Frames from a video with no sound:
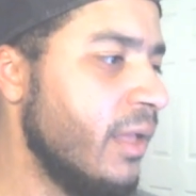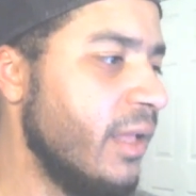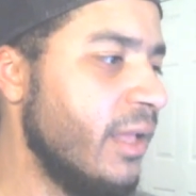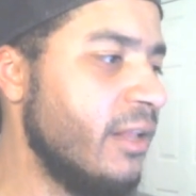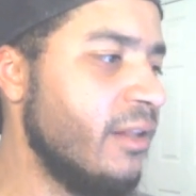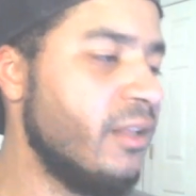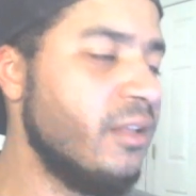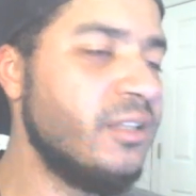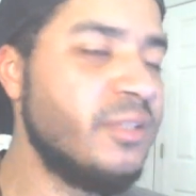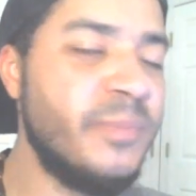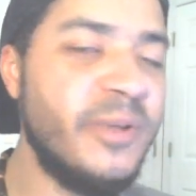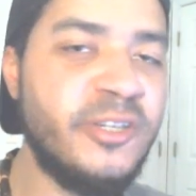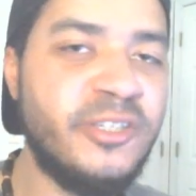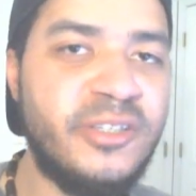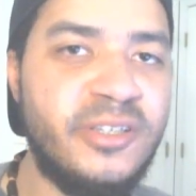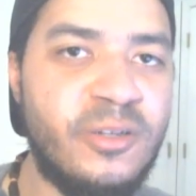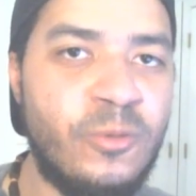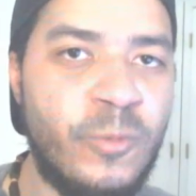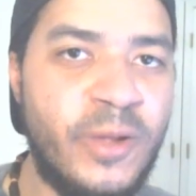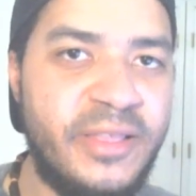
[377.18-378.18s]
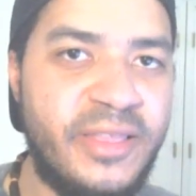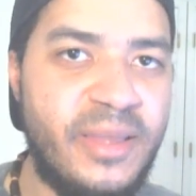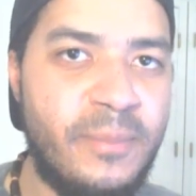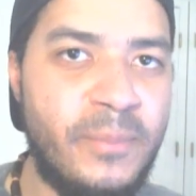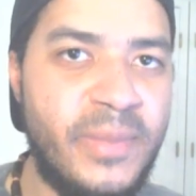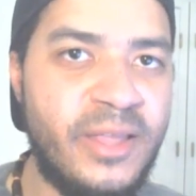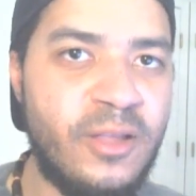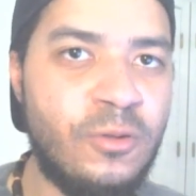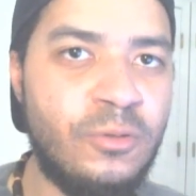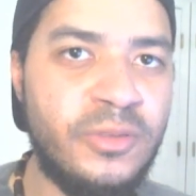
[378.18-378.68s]
especially the way that
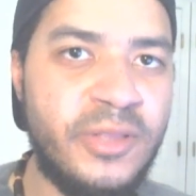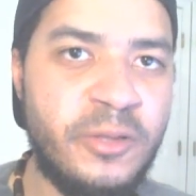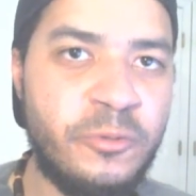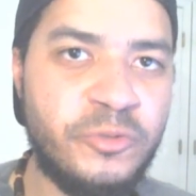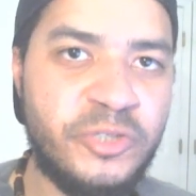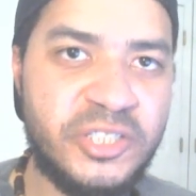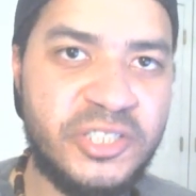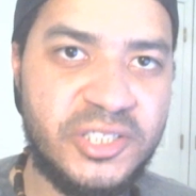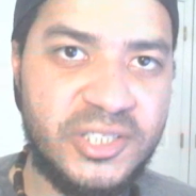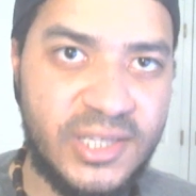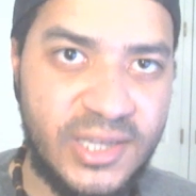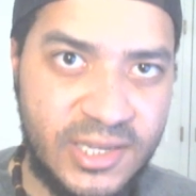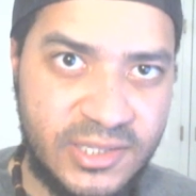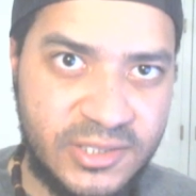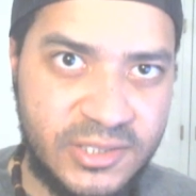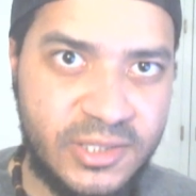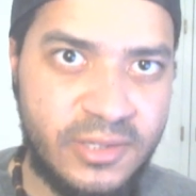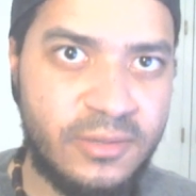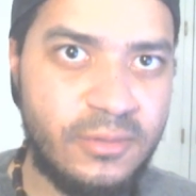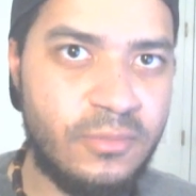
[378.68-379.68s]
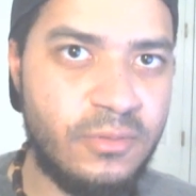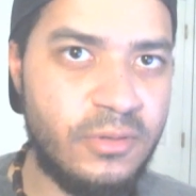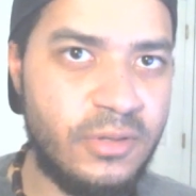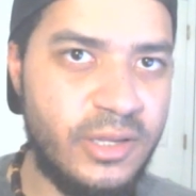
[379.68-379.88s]
Mango Languages does it,